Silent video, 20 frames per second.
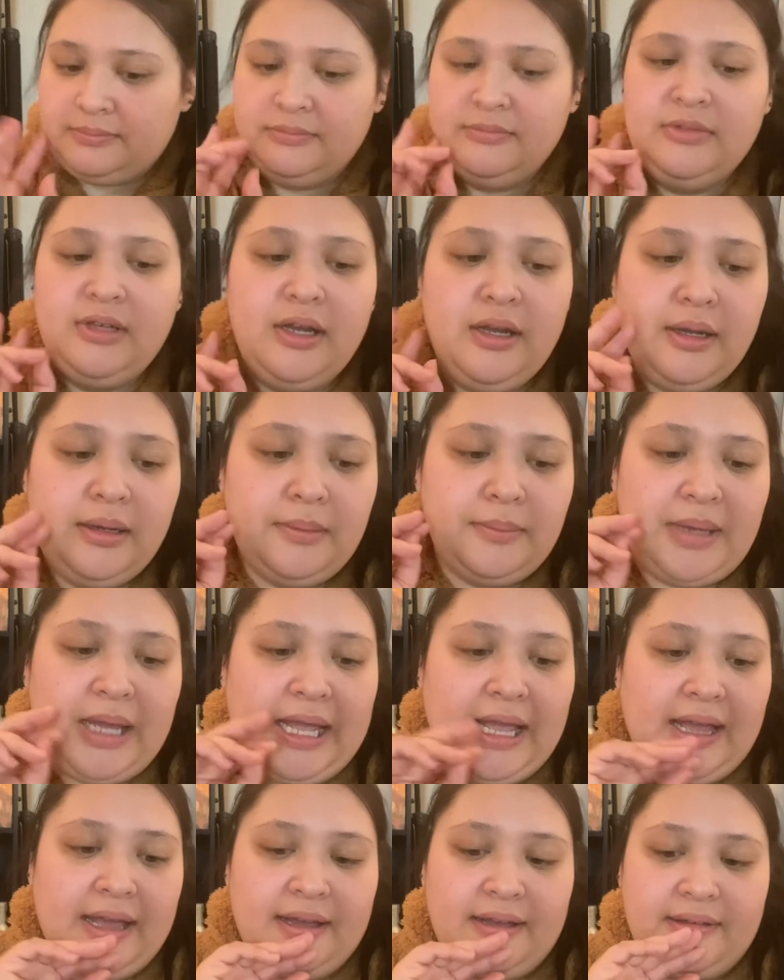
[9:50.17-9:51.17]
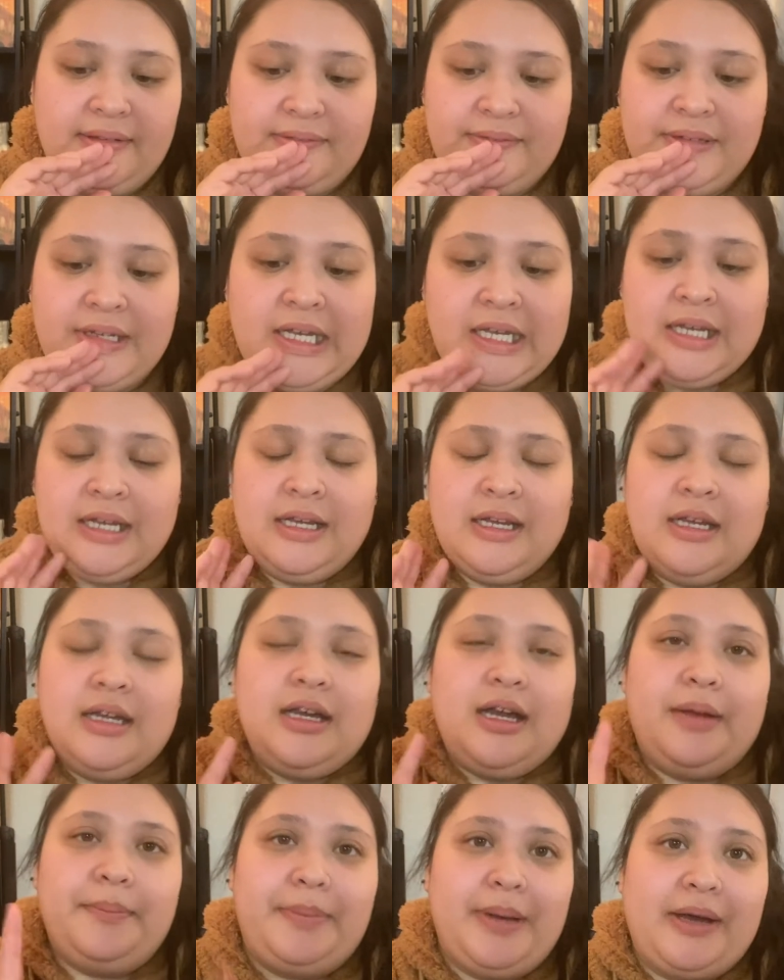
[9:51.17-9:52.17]
I have
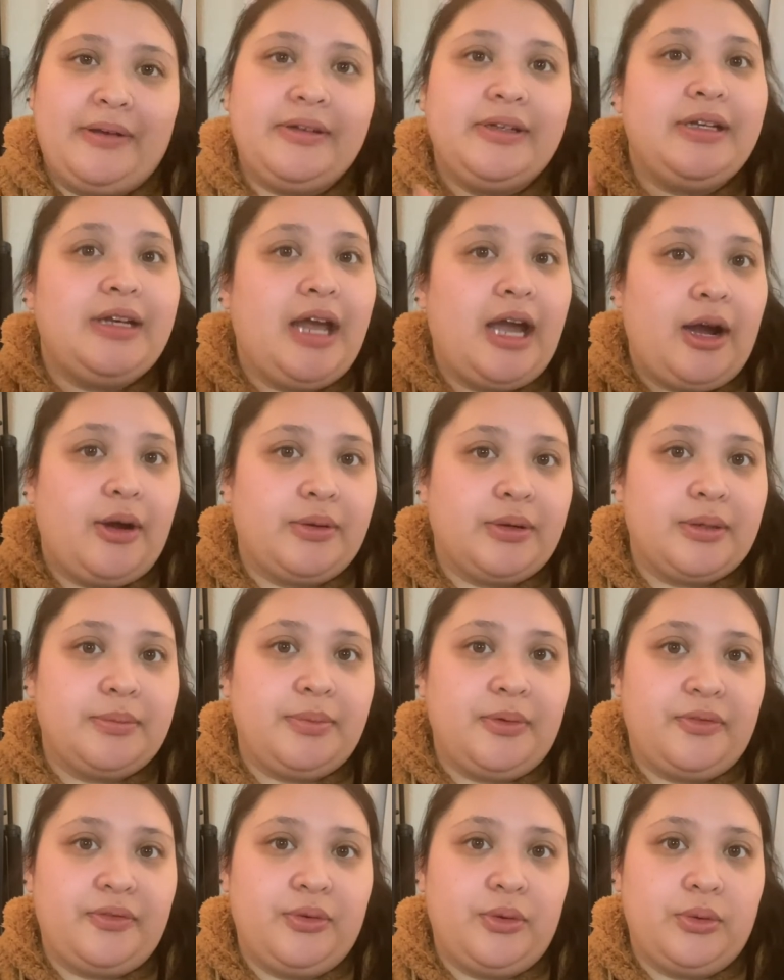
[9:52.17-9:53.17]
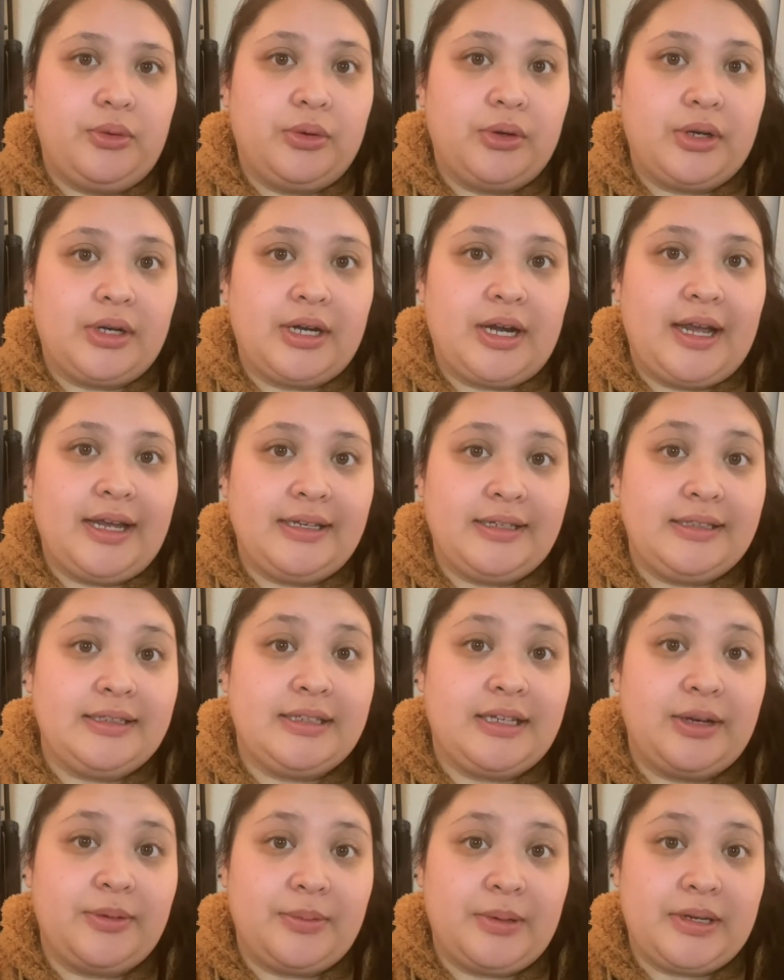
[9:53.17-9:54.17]
about an hour before I need to
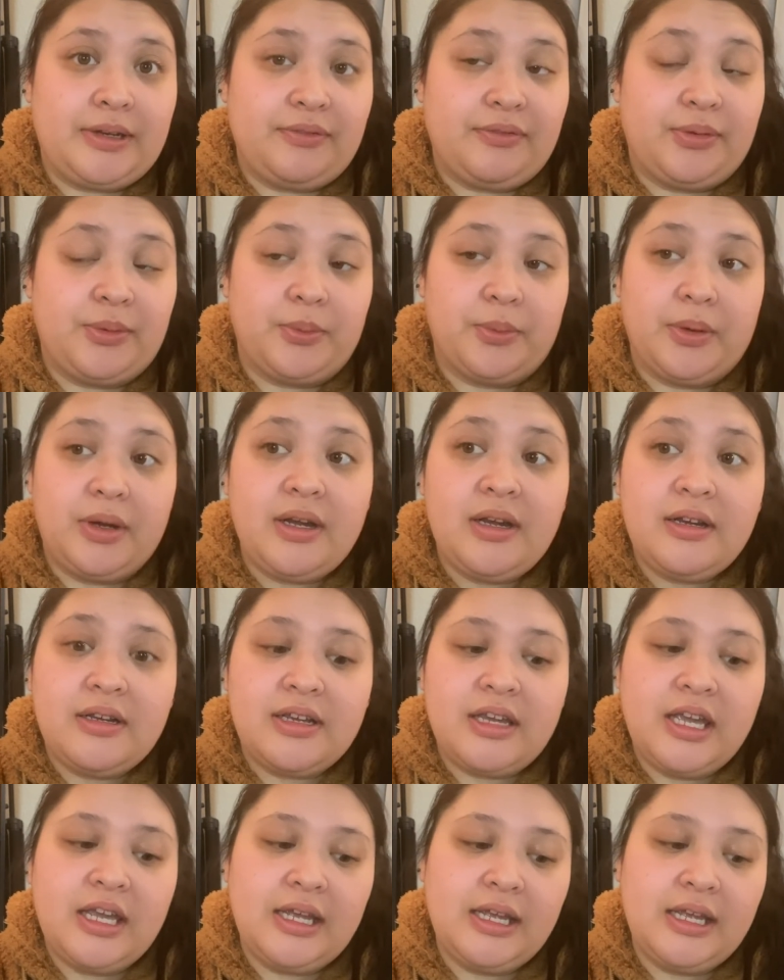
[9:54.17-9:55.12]
get ready for work,